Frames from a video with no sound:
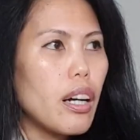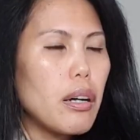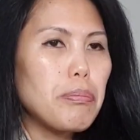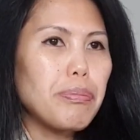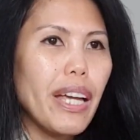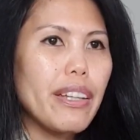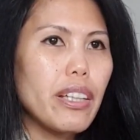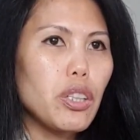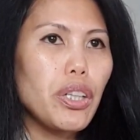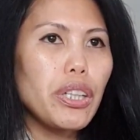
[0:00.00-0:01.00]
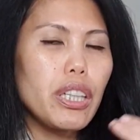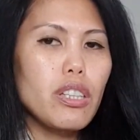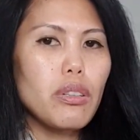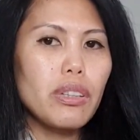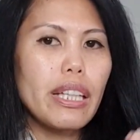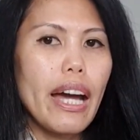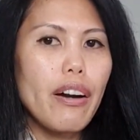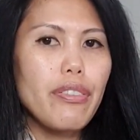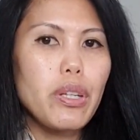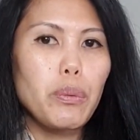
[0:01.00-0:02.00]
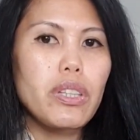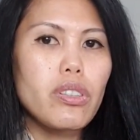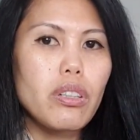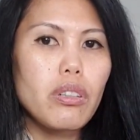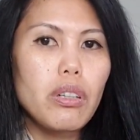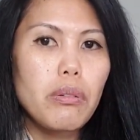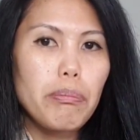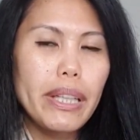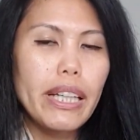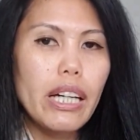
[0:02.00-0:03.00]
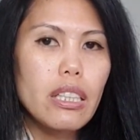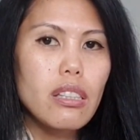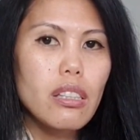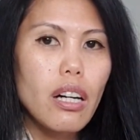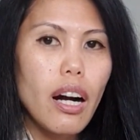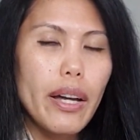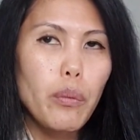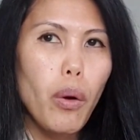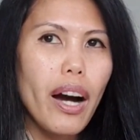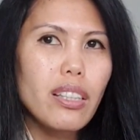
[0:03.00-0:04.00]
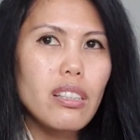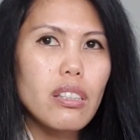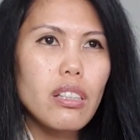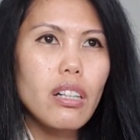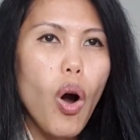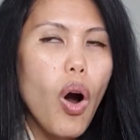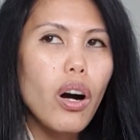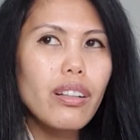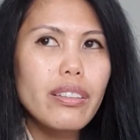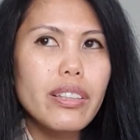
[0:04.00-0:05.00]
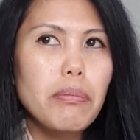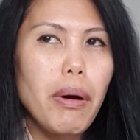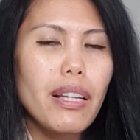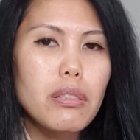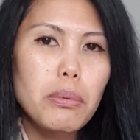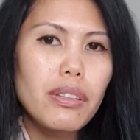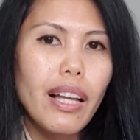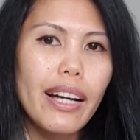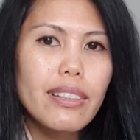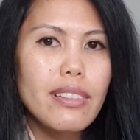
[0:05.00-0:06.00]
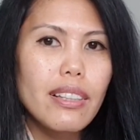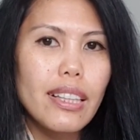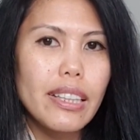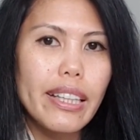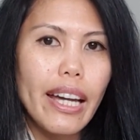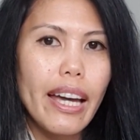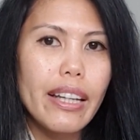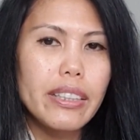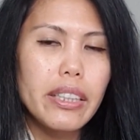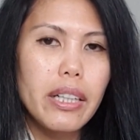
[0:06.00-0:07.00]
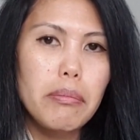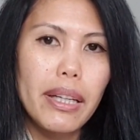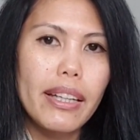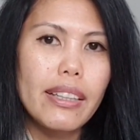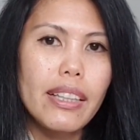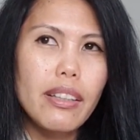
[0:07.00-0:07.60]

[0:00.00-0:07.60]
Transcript: And that curtain is only half the window because I want all the possible light that can come in.